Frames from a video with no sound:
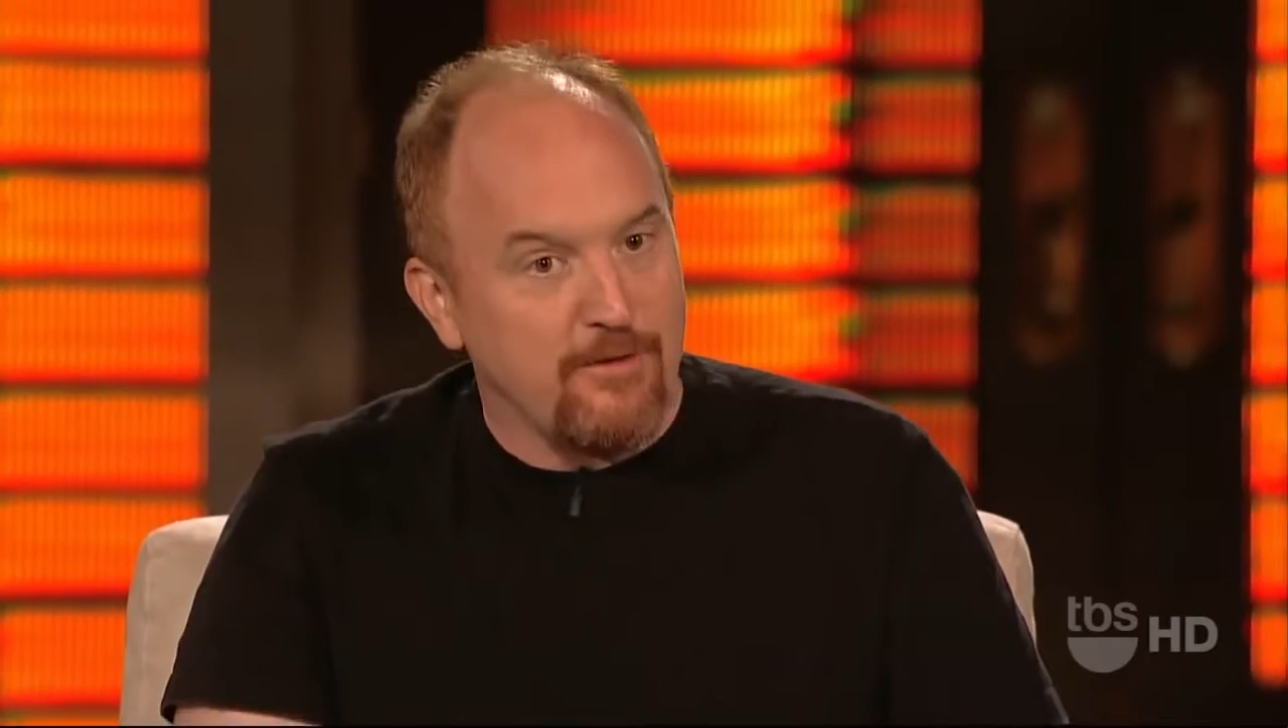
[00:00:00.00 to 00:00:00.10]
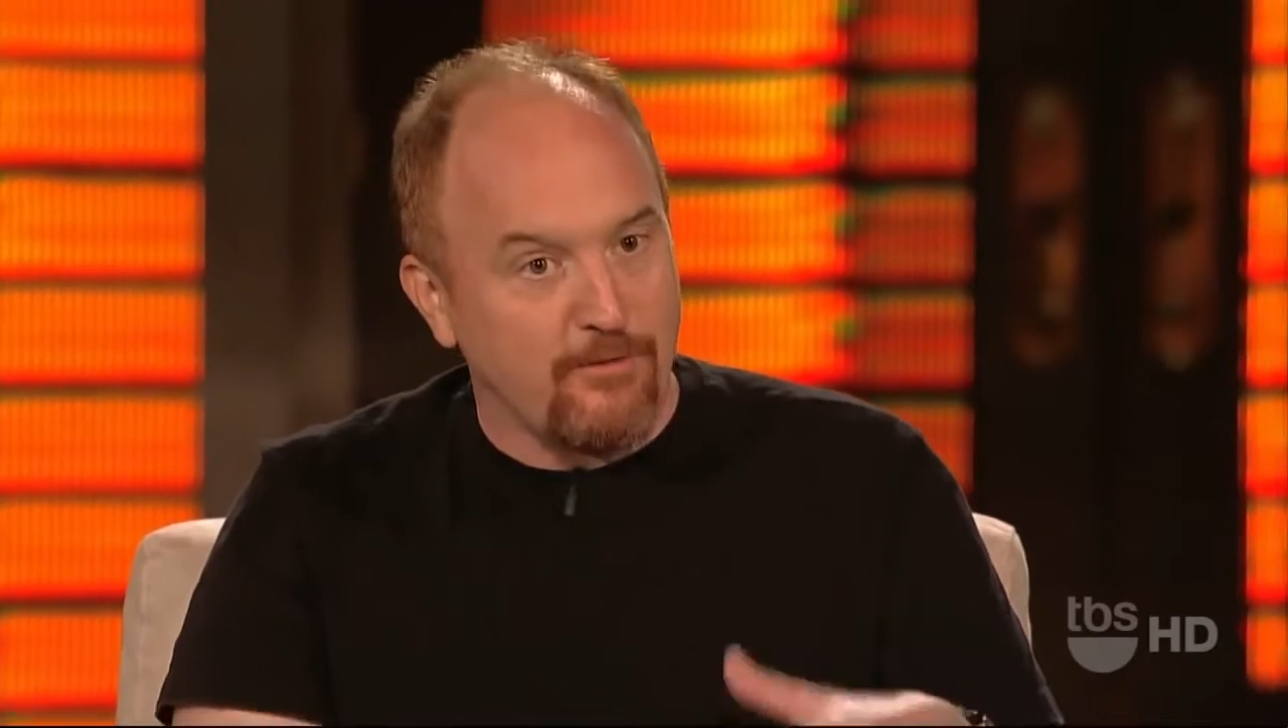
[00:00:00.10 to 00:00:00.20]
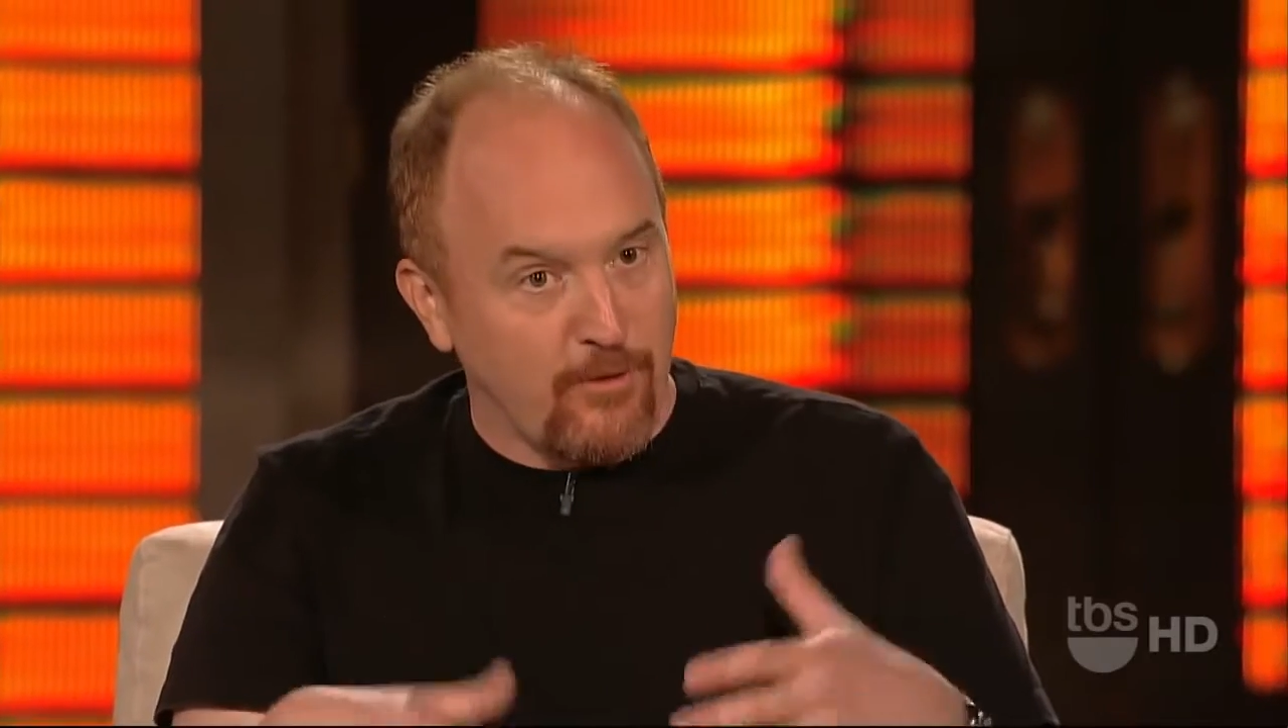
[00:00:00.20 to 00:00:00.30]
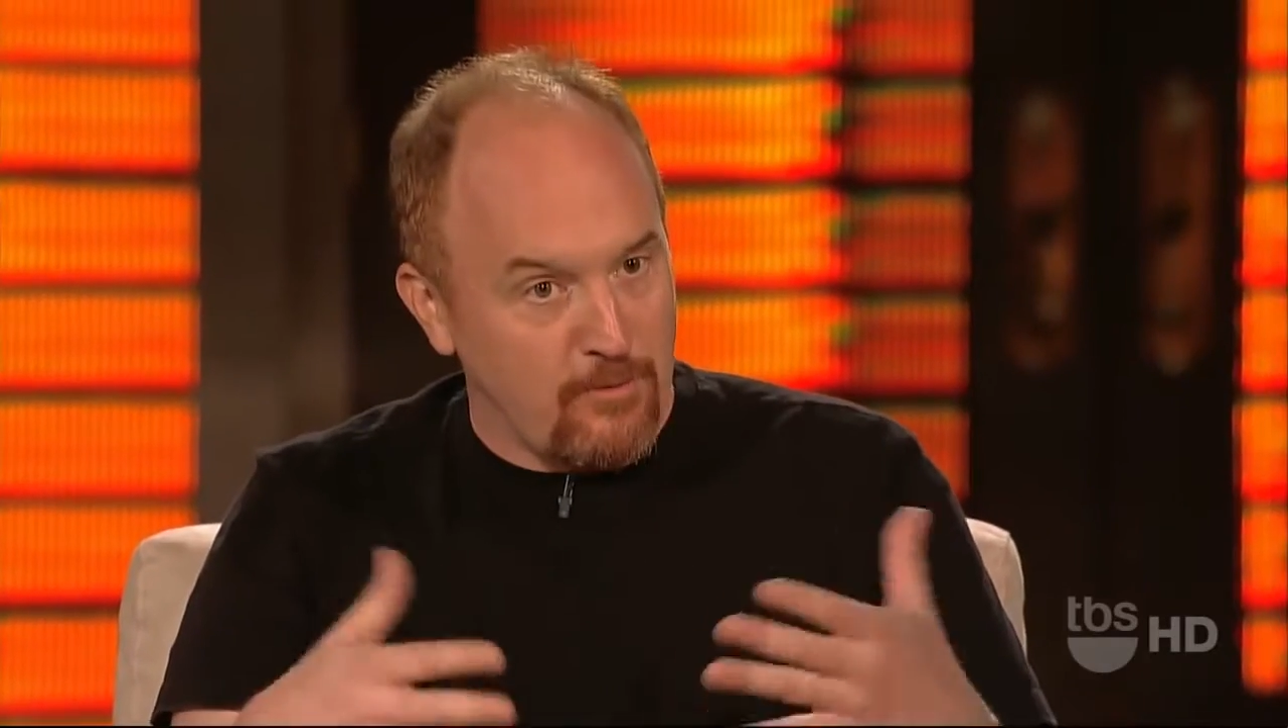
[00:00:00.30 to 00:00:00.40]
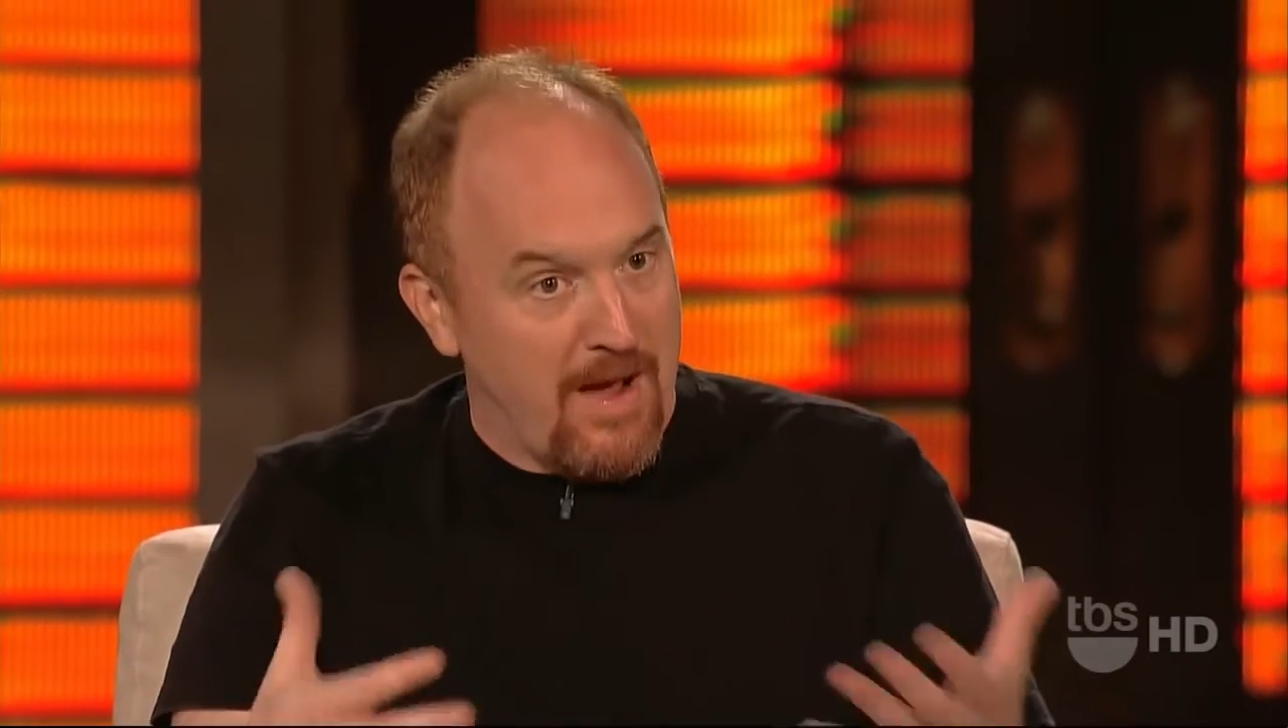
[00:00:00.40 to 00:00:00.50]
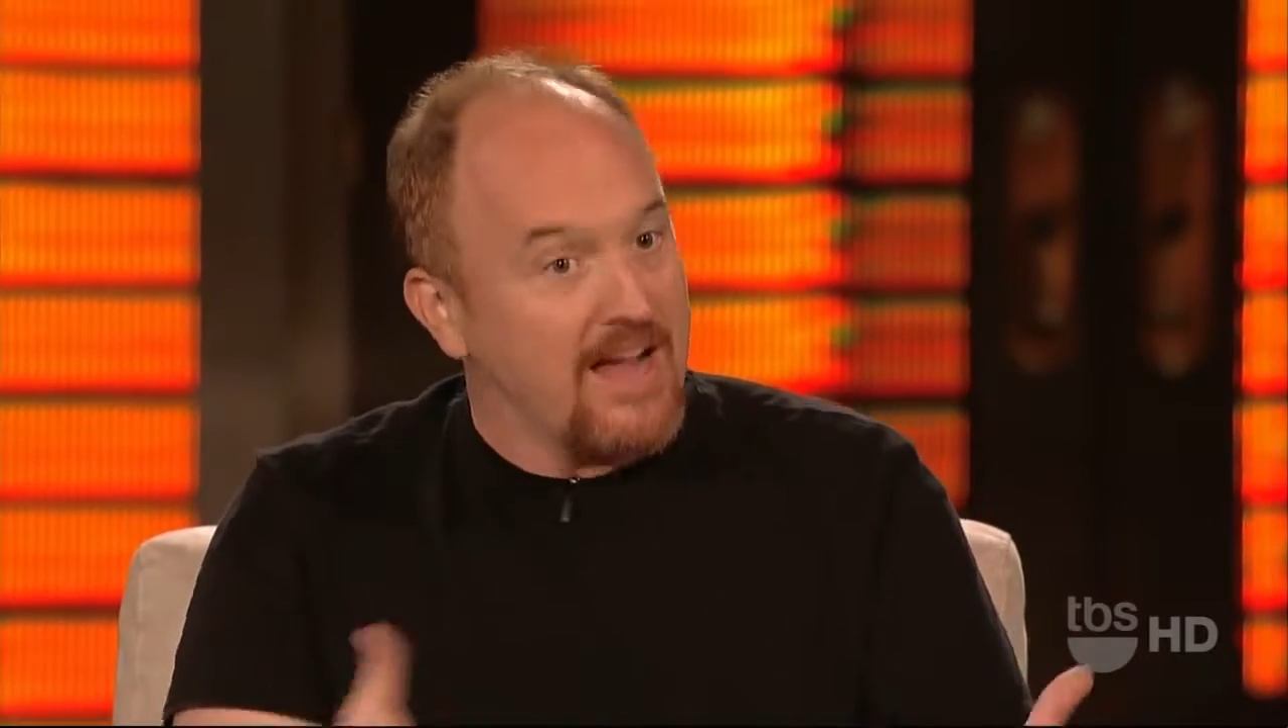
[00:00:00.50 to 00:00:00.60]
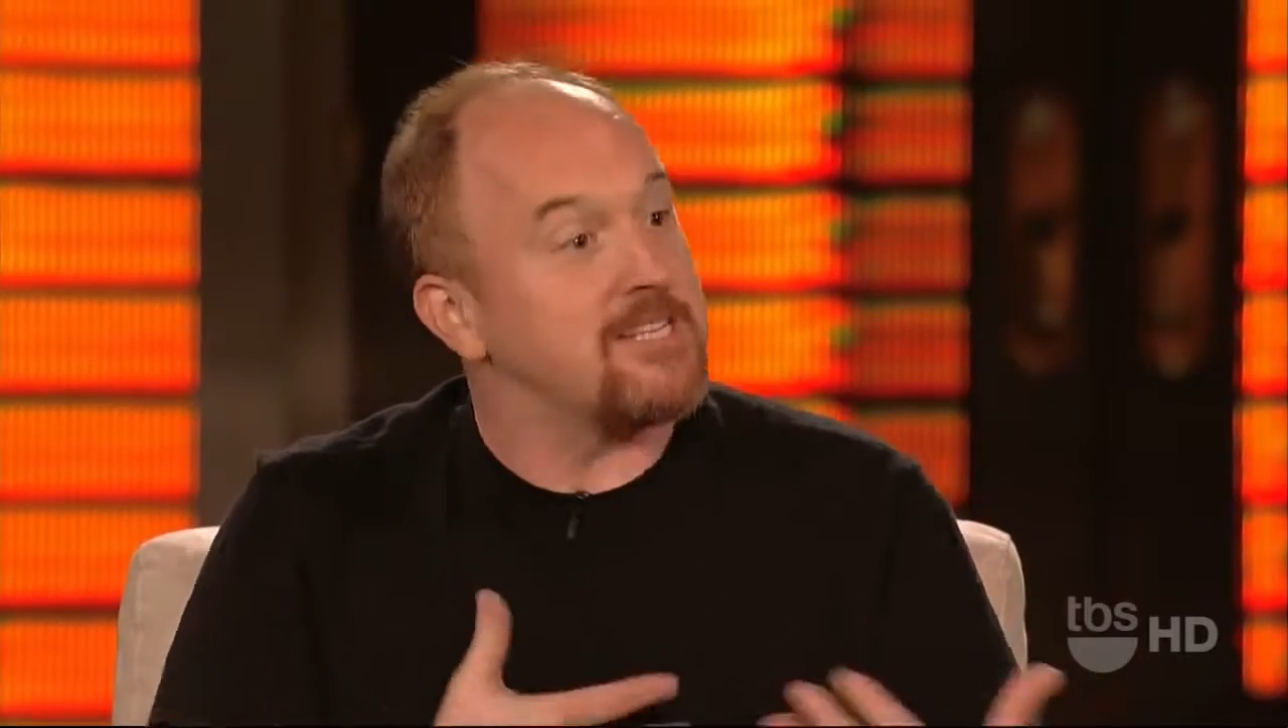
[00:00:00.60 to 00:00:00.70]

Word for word: for my